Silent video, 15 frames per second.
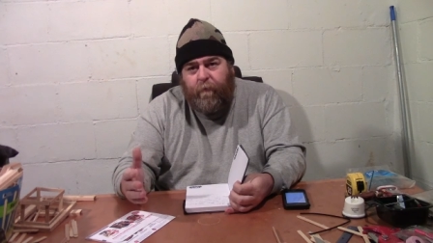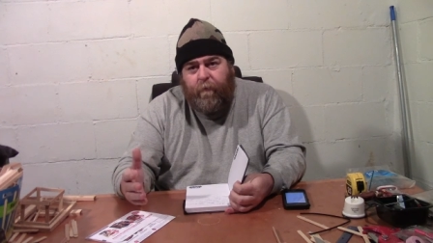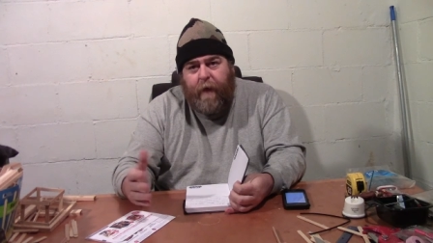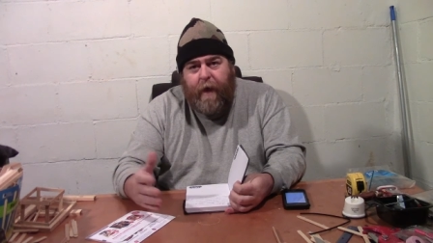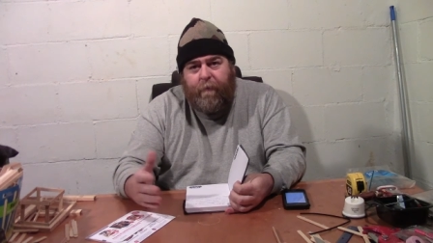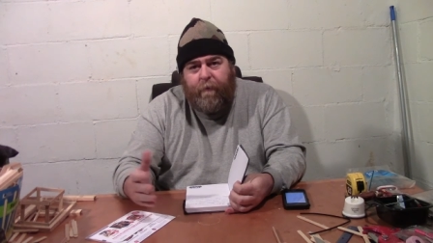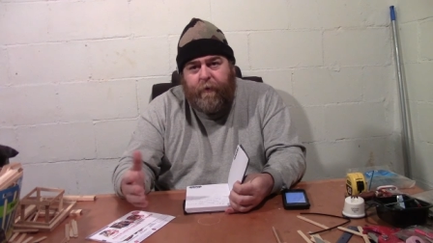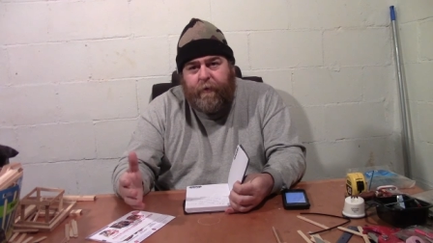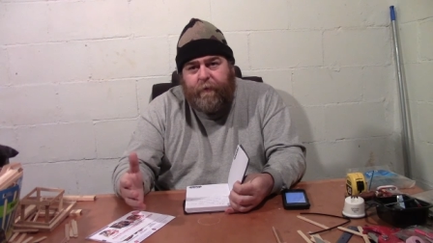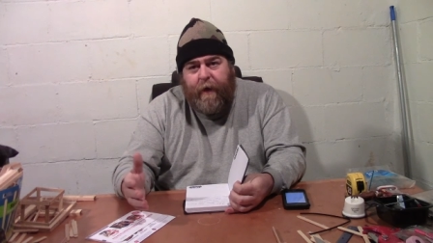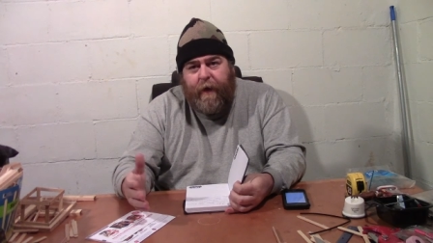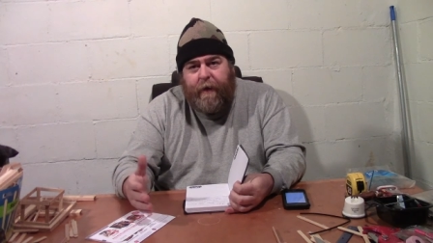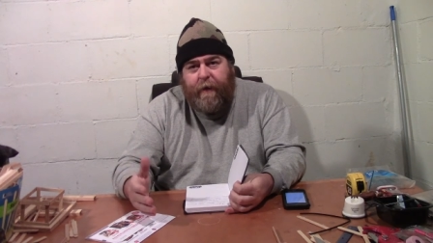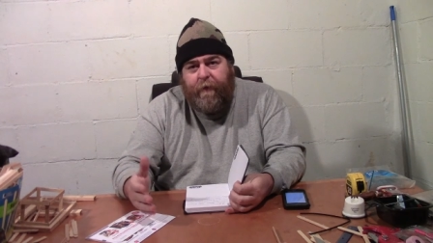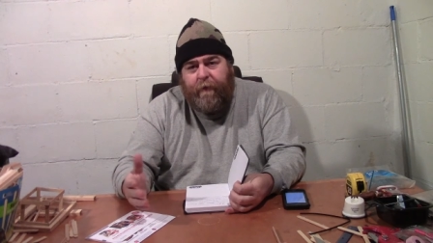bad
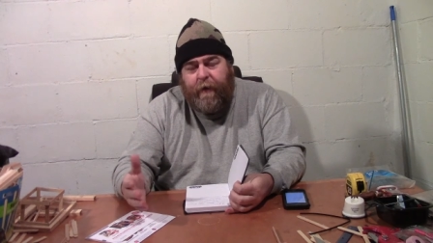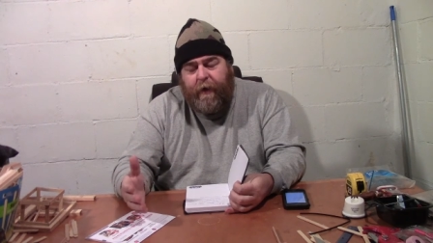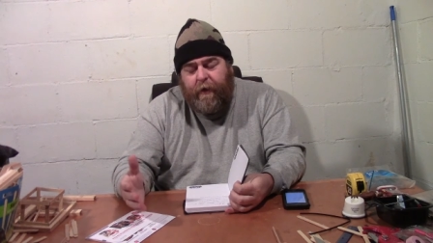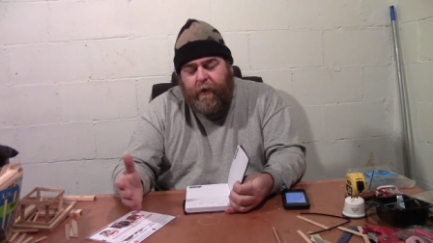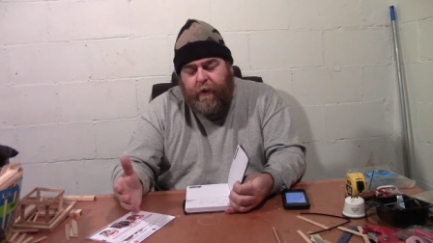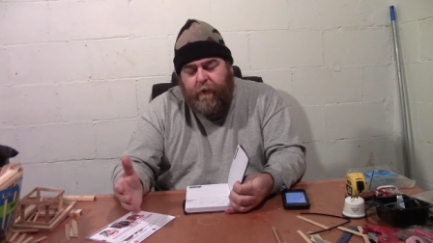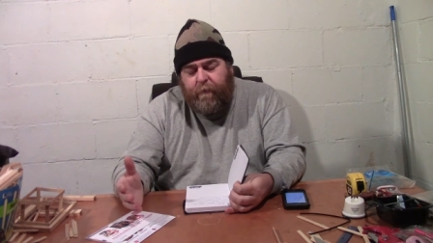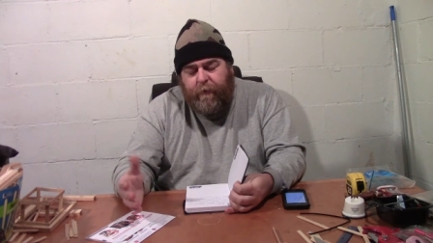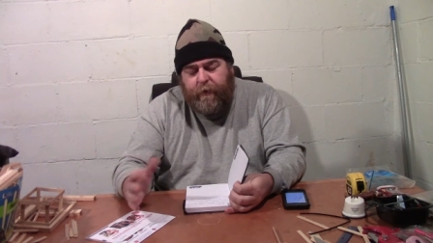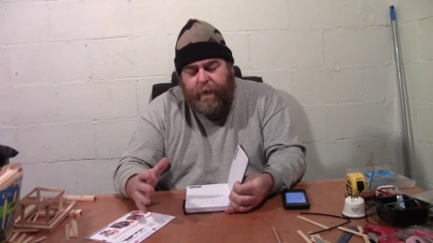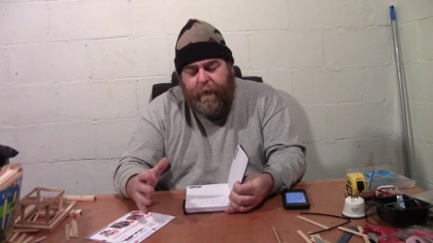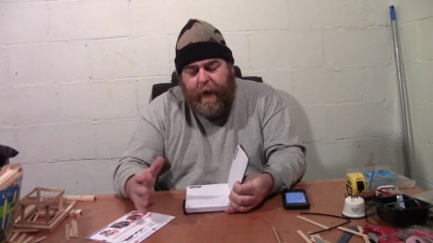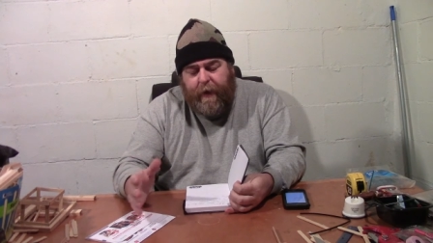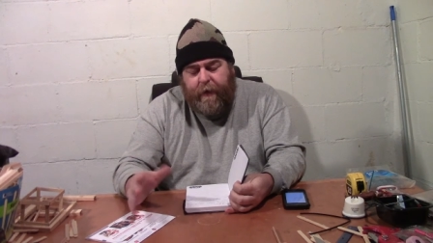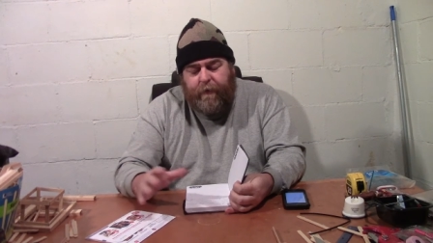perspective and good
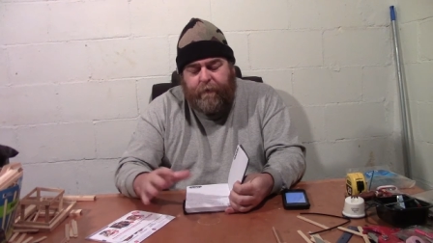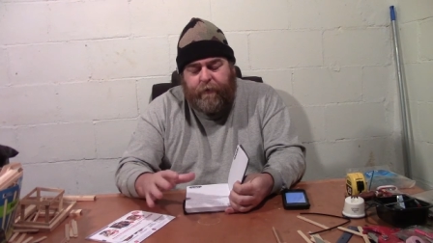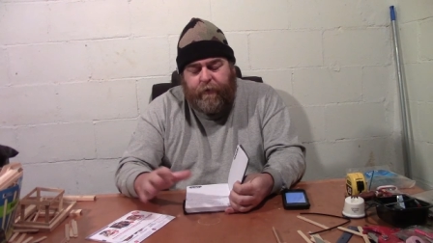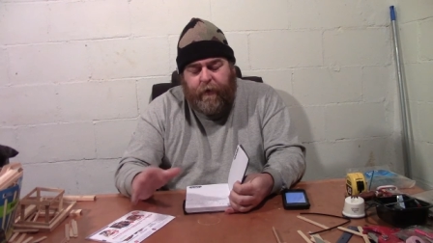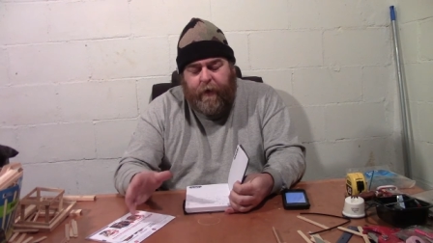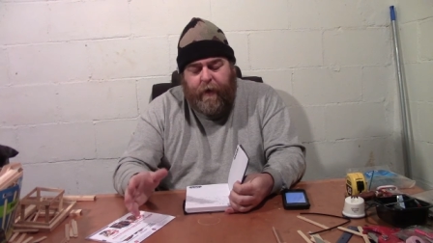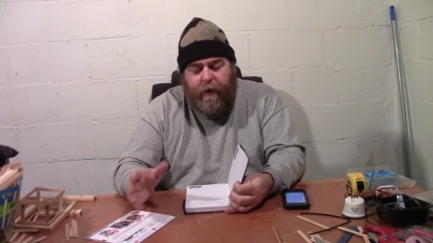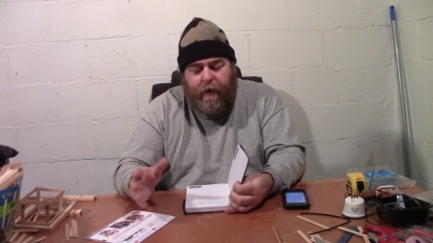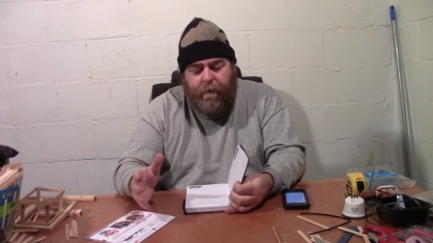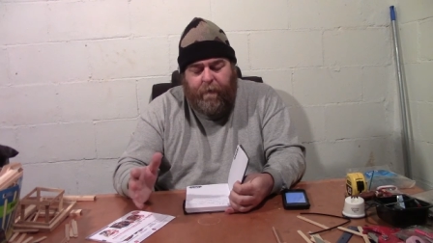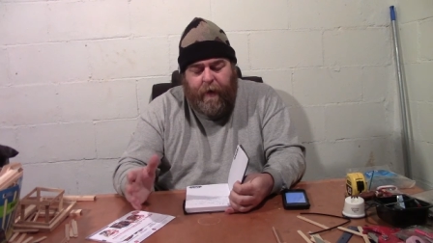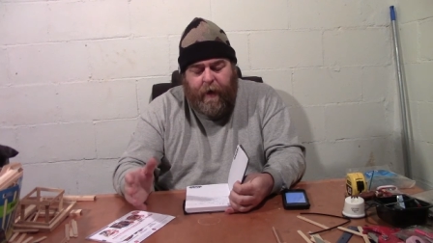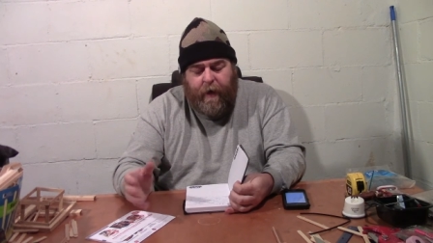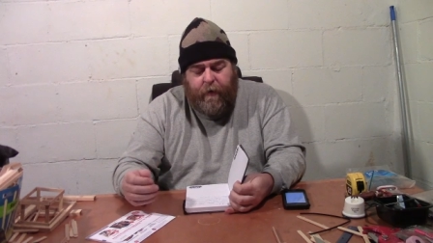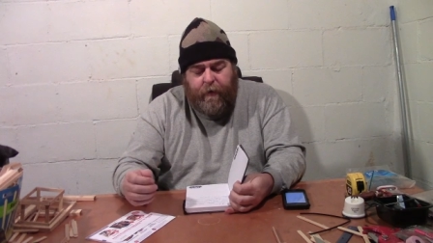perspective so I can
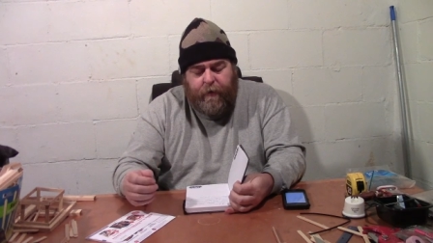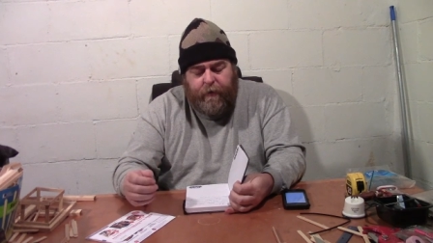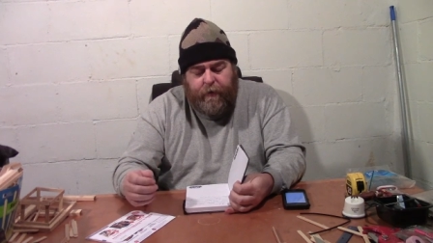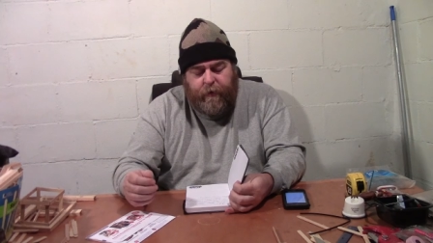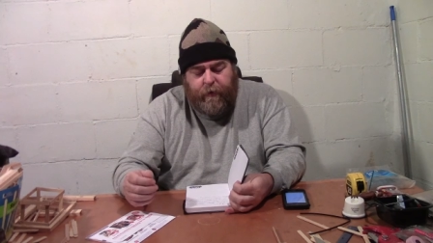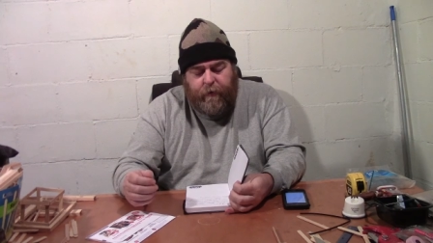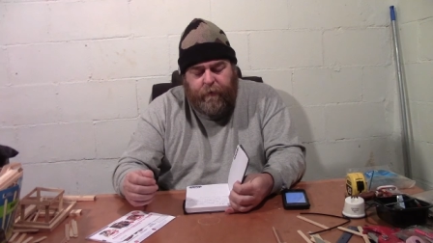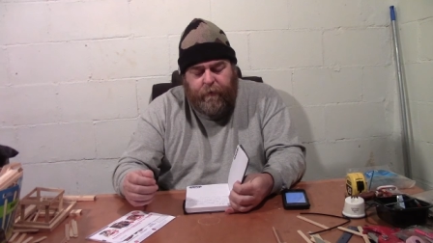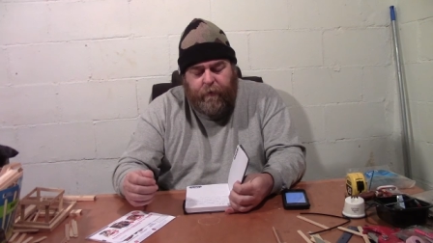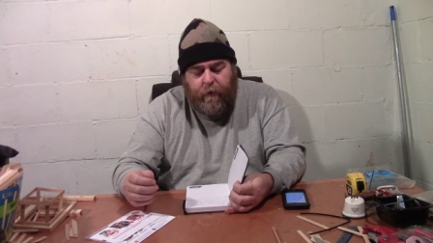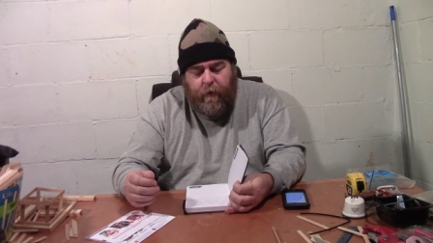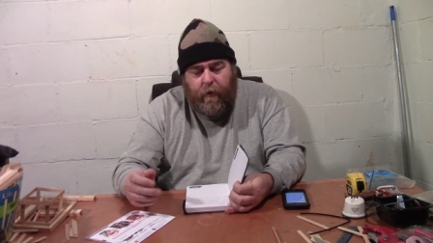compare the two